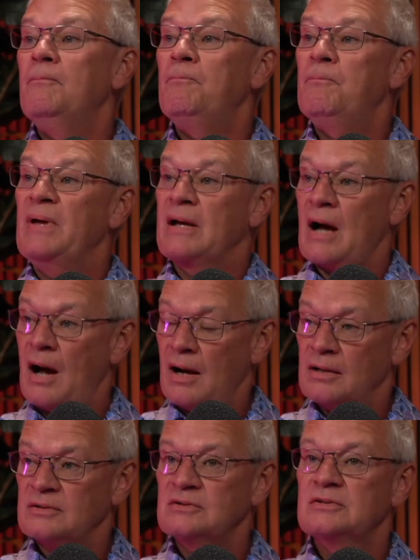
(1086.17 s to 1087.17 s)

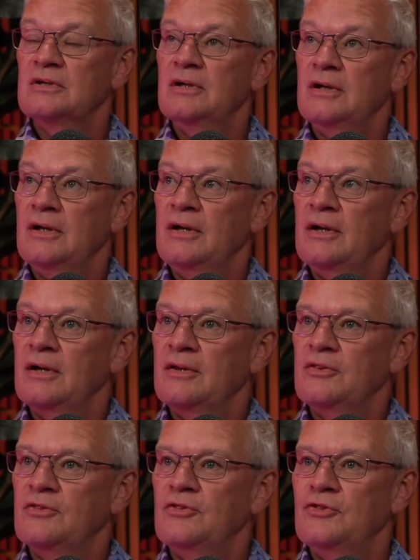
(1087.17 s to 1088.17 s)
Because
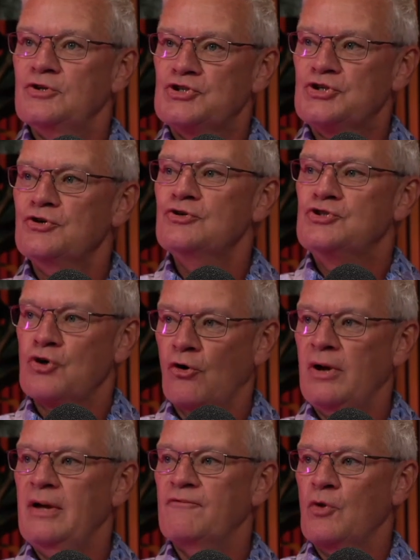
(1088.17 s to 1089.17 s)
the sheer
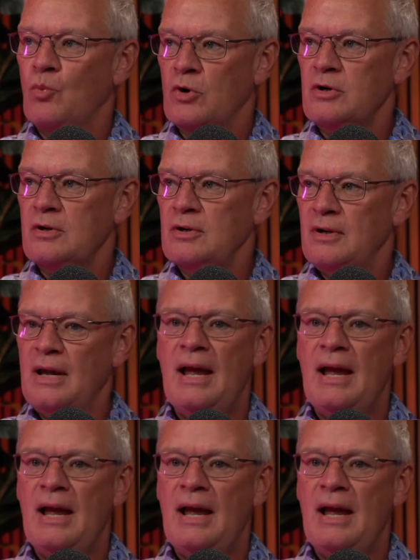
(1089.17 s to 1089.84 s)
joy of the work